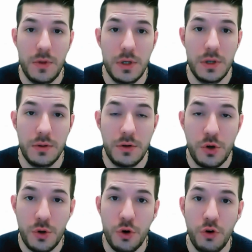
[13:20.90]
the
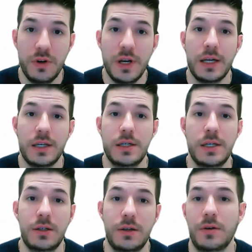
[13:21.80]

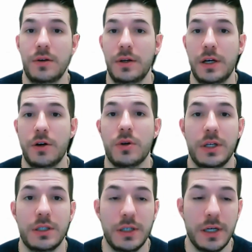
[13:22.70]
COVID-19
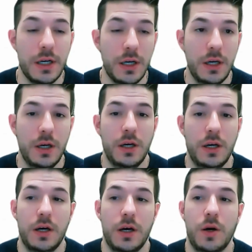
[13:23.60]
era, let's say,
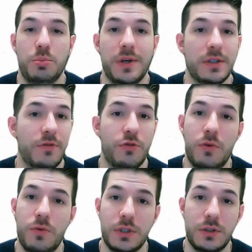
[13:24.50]
because
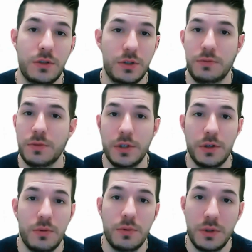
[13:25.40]
everyone was,
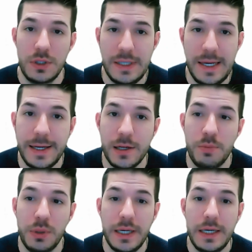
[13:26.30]
staying
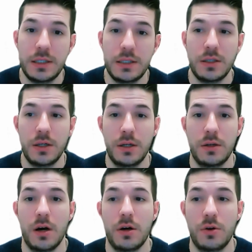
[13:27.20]
in place,
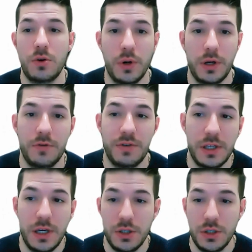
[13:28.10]
not going on
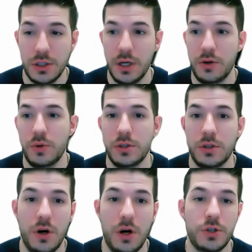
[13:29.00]
vacations, not going
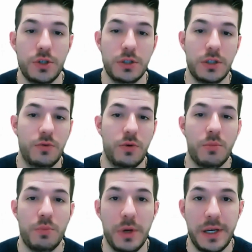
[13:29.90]
to cottages. They
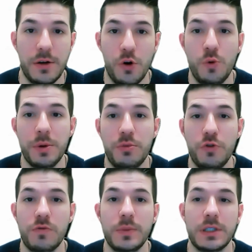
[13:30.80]
were making home
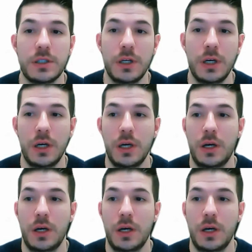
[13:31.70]
improvements